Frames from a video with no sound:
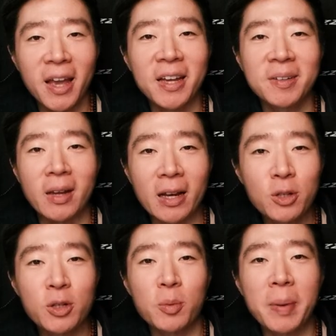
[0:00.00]
Hey, I
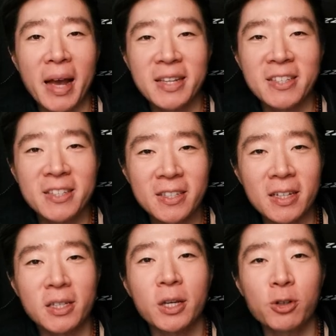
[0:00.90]
just surpassed
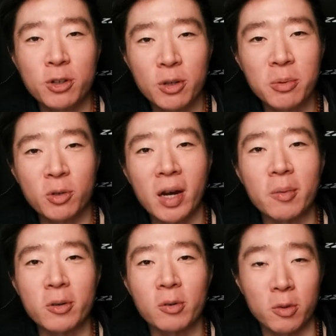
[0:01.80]
600
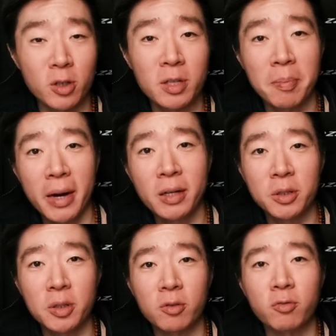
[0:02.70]
subscribers, which is a
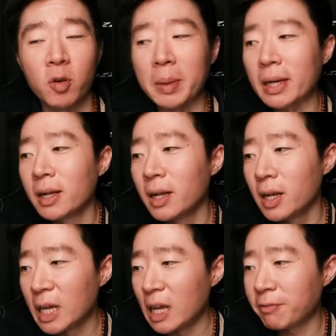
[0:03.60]
milestone for me.
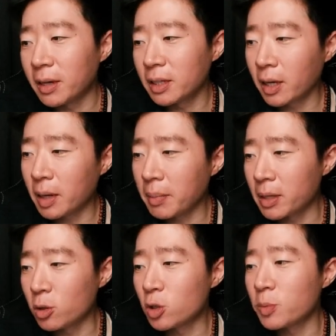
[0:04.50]
If I look at my
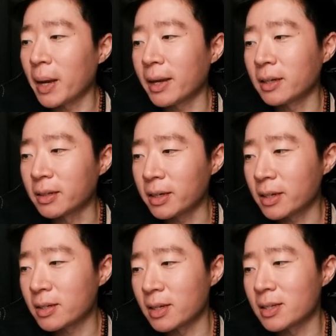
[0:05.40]
YouTube
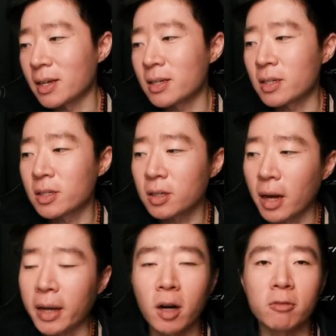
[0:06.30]
analytics, it says it
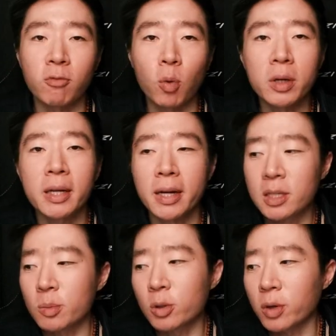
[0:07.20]
I got 49
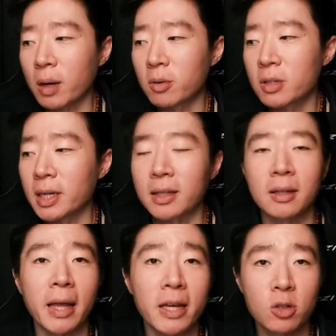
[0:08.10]
subscribers in the
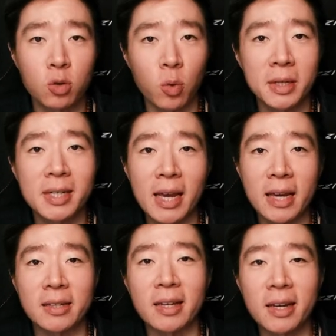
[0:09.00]
last
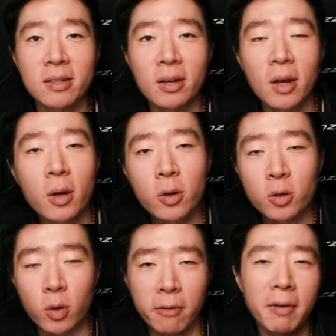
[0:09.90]
28 days,
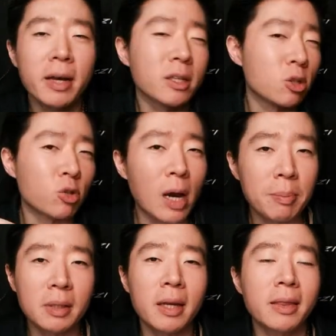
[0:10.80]
so if I
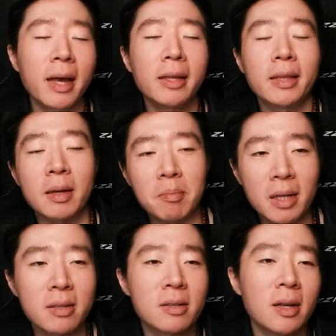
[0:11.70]
extrapolate that, that
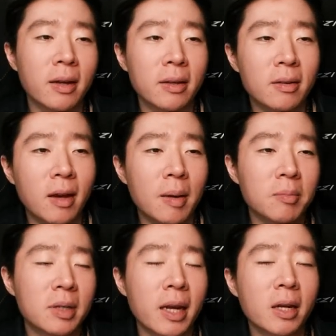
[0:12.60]
means that I'm
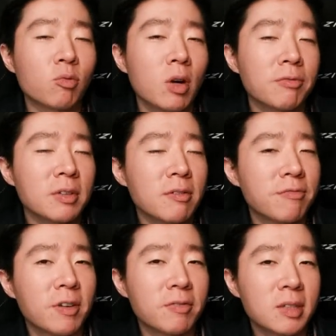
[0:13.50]
getting roughly
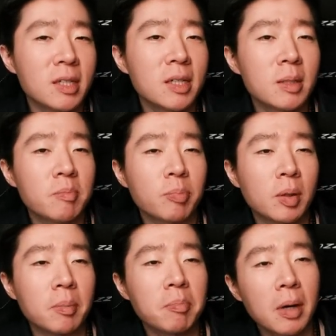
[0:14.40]
50
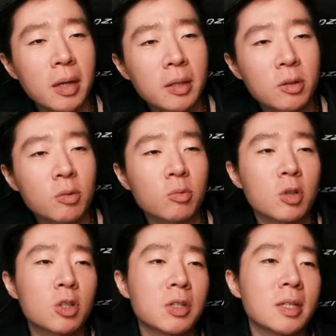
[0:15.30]
per month,
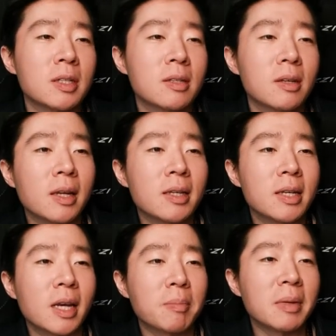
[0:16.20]
which is gonna
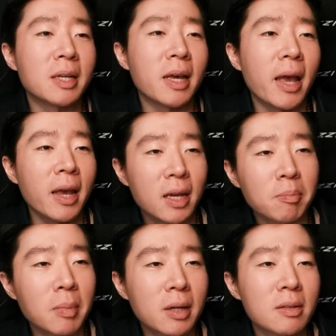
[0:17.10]
take me eight
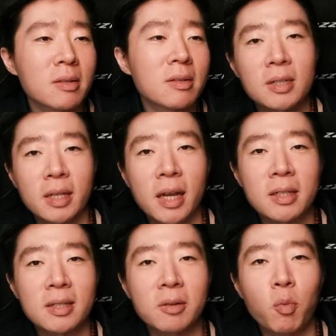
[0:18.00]
months to
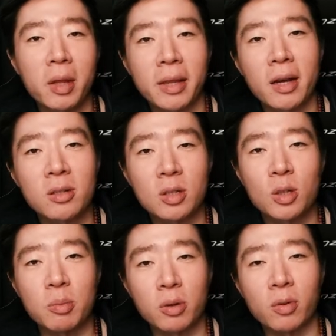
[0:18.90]
get to 1,000
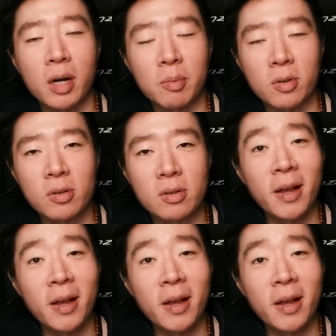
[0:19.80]
subscribers.